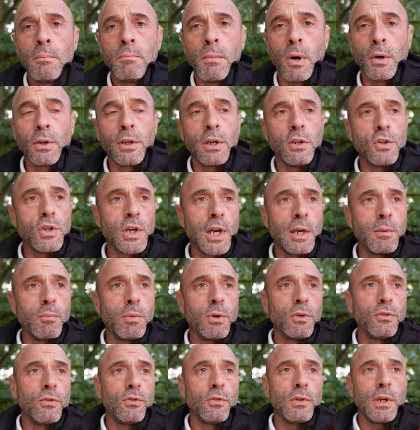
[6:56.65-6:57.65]
Mikey
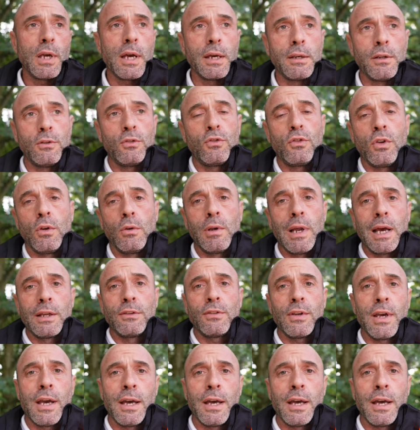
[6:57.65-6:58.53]
Chambers and his two lads,